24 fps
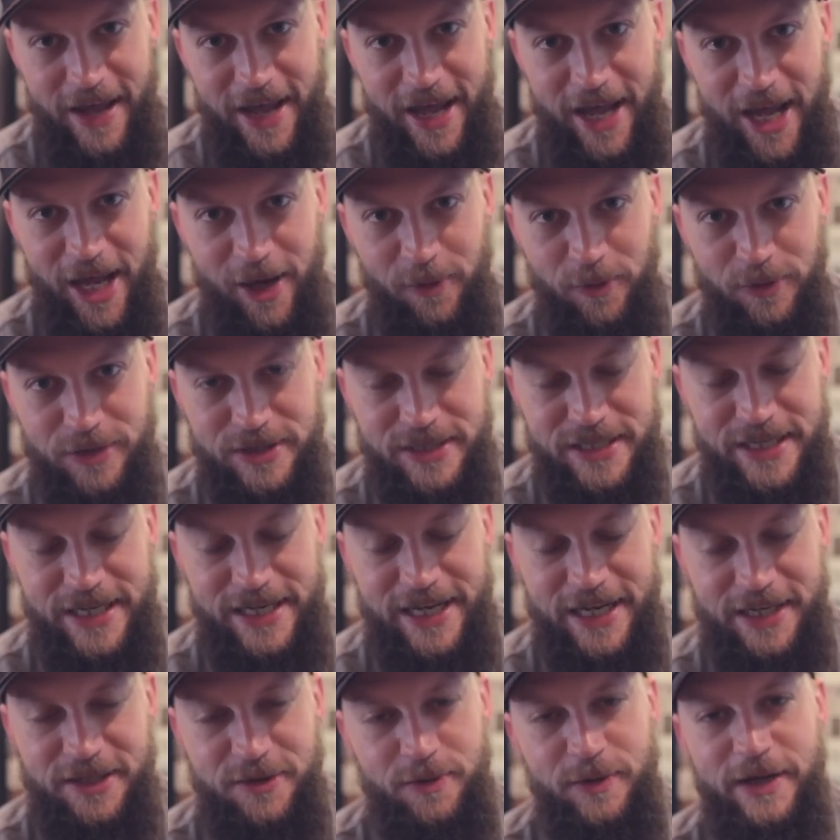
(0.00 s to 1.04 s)
and we'll see you
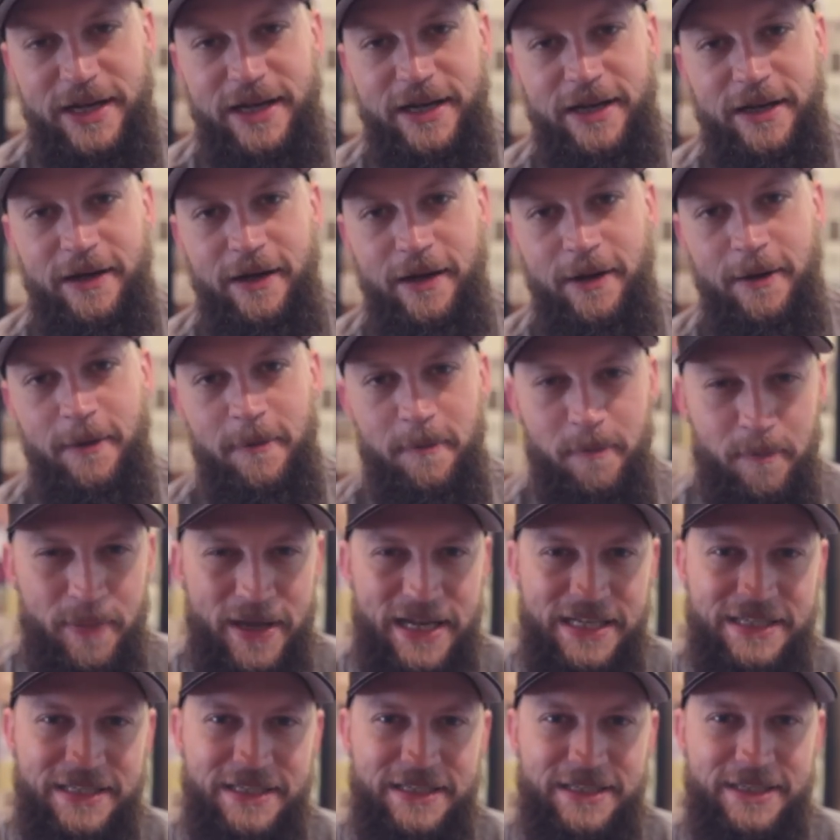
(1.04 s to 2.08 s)
next week.
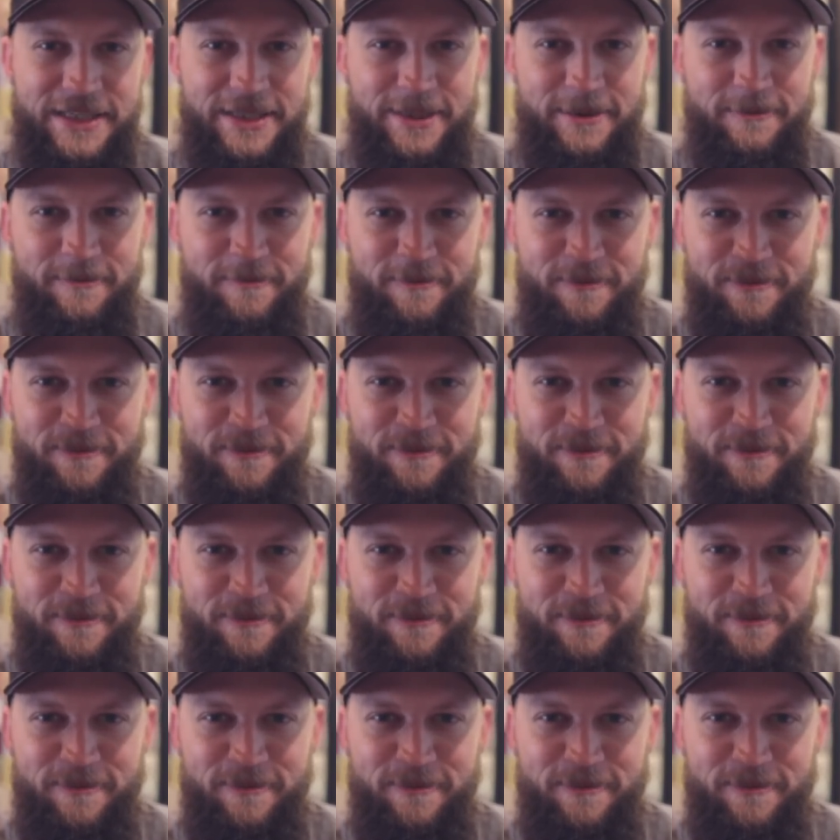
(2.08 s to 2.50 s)
Peace.